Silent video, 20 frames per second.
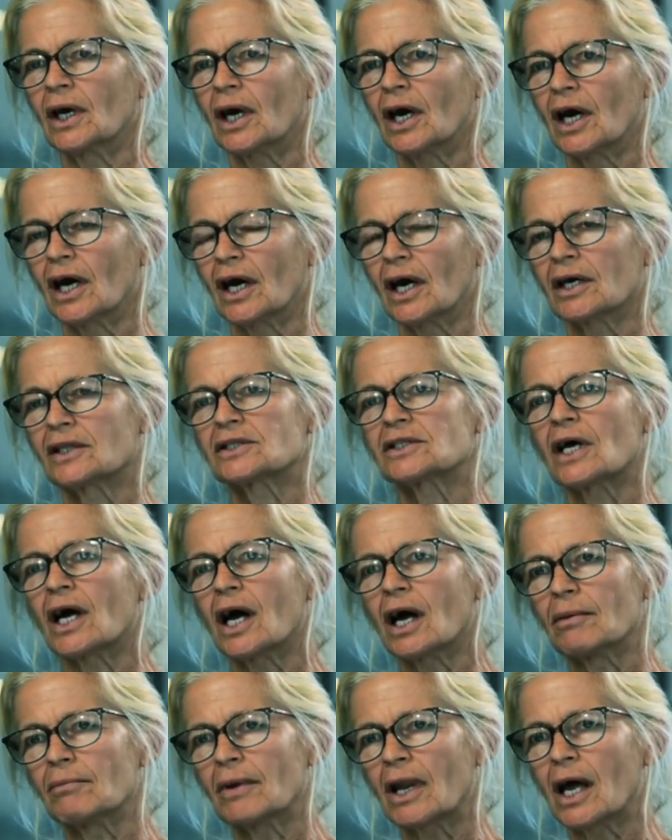a, a
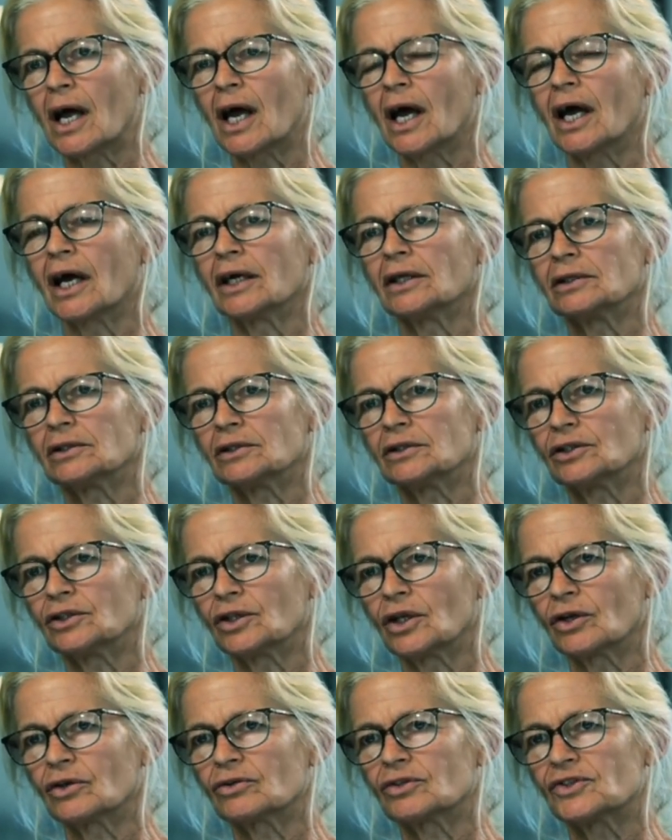timeline, you
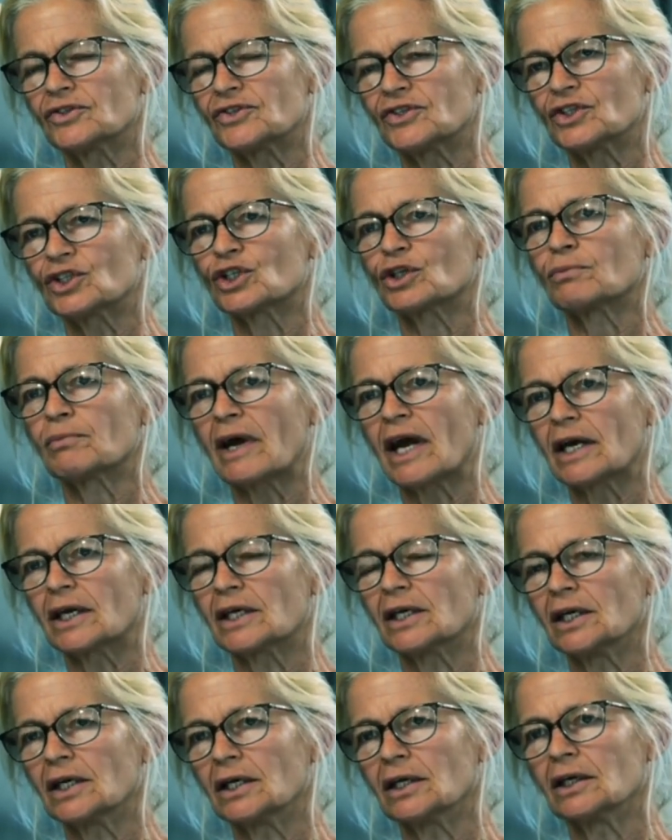know, decision
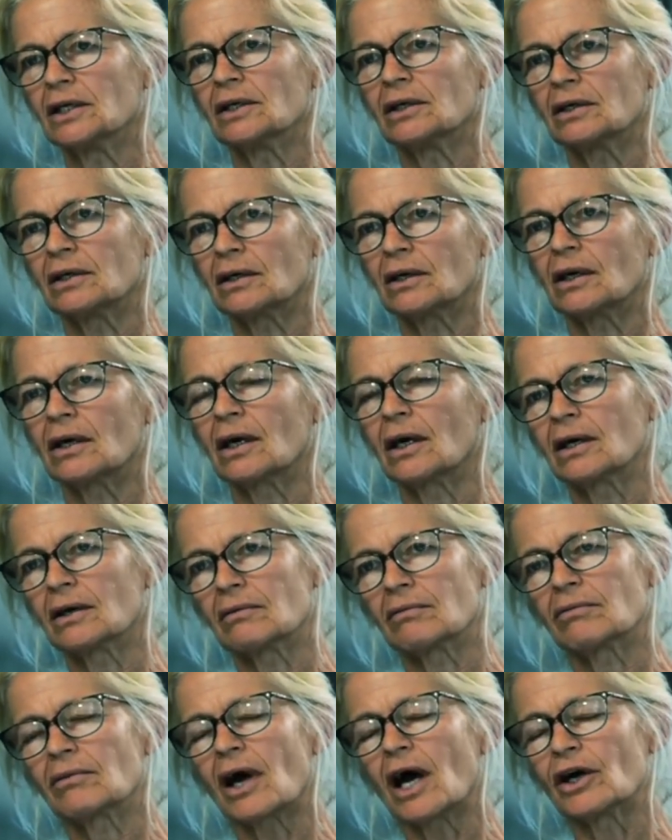making, uh,
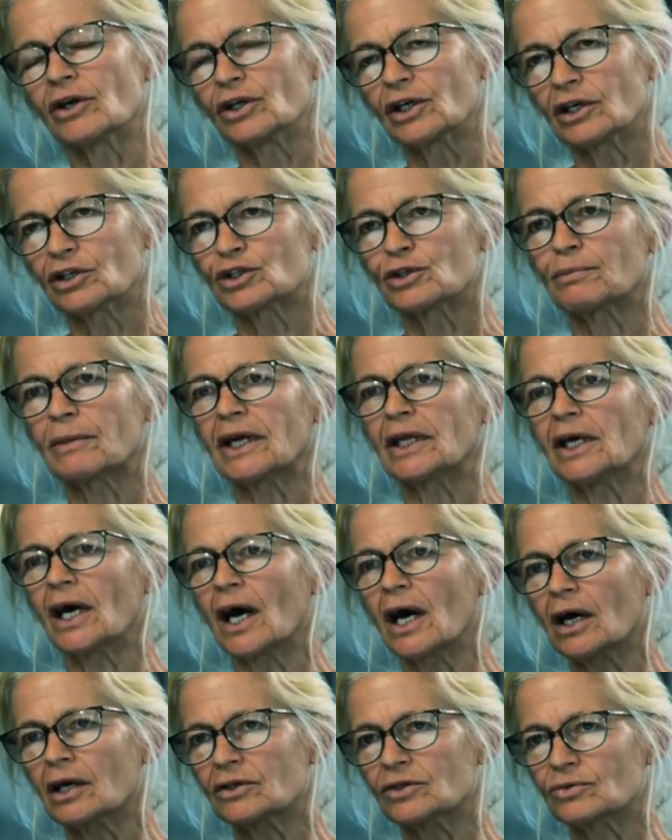how you get your money
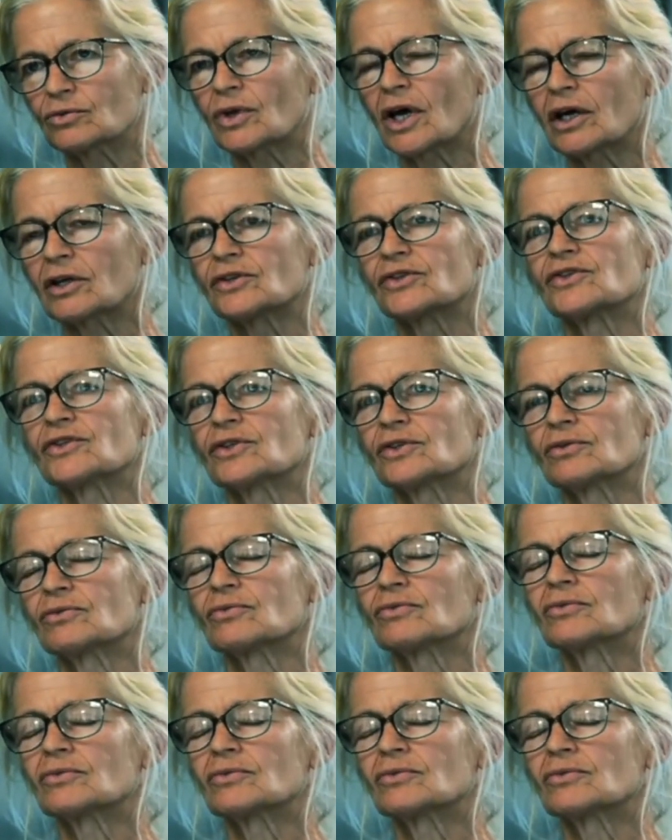out, how does it